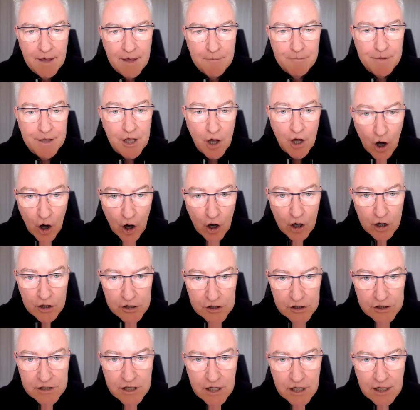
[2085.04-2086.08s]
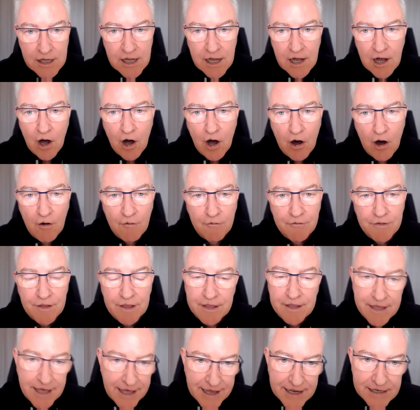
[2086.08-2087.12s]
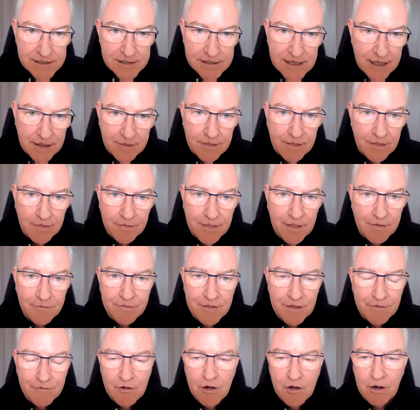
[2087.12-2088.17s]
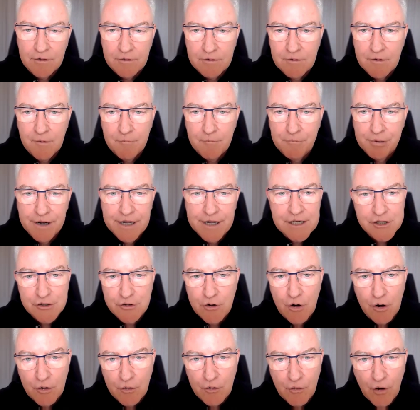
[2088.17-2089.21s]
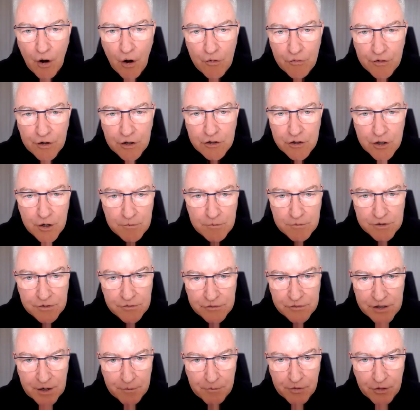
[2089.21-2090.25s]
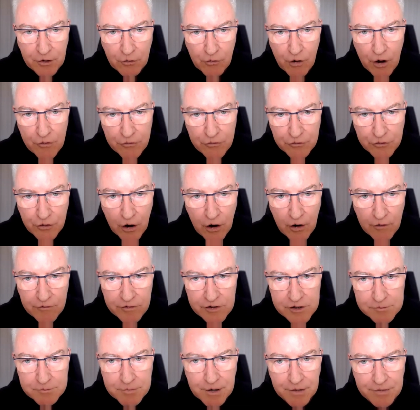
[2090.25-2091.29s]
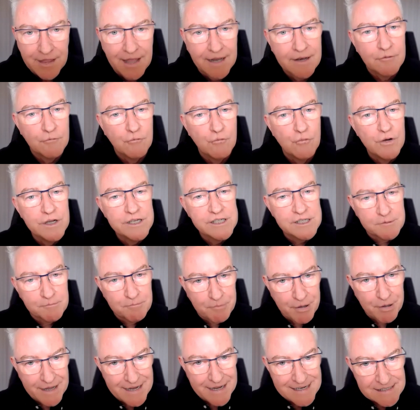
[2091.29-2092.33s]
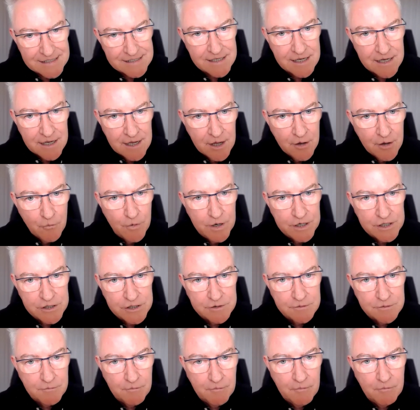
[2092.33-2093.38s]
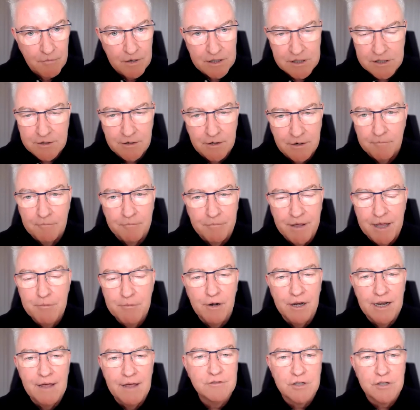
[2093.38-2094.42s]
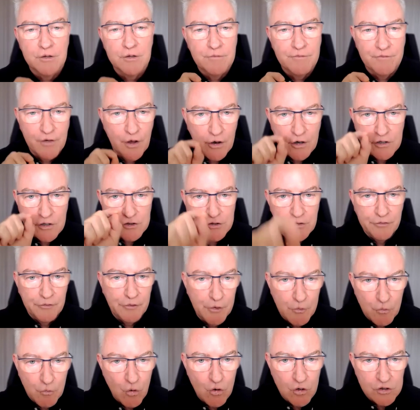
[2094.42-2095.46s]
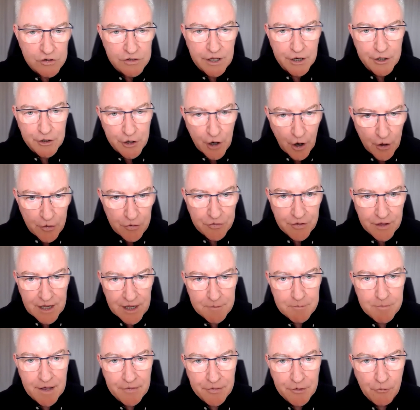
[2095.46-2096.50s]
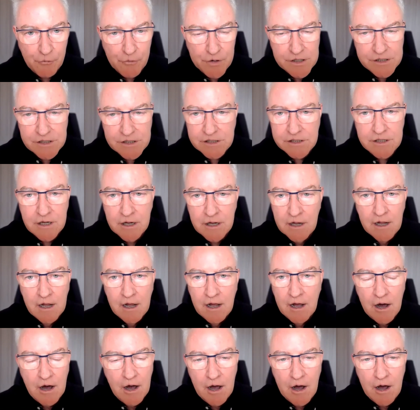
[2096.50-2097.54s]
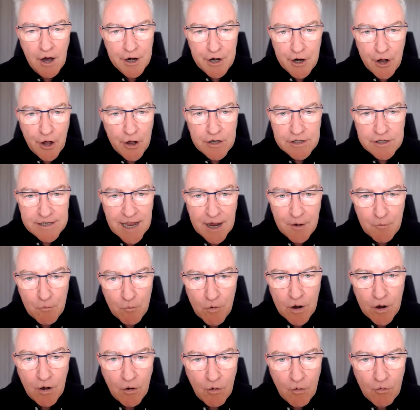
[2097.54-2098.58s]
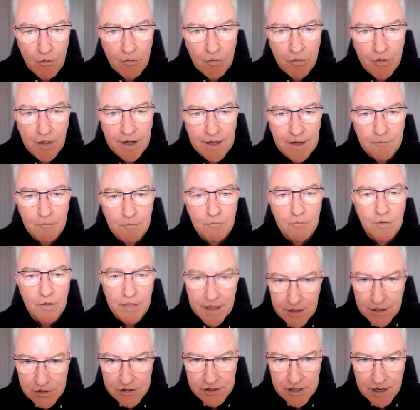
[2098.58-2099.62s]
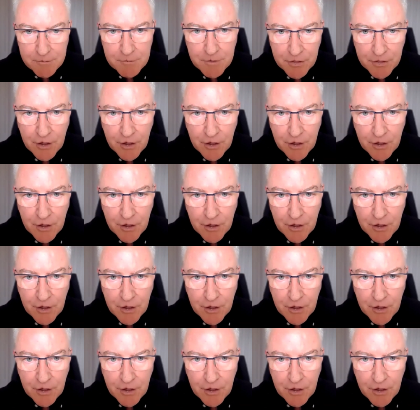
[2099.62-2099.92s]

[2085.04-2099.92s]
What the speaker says: because of, yes, they've got pretty strong growth in terms of some of the growth drivers, but that risk piece, which people love to focus on the rewards, they don't think about the risks. I know damn well that within some of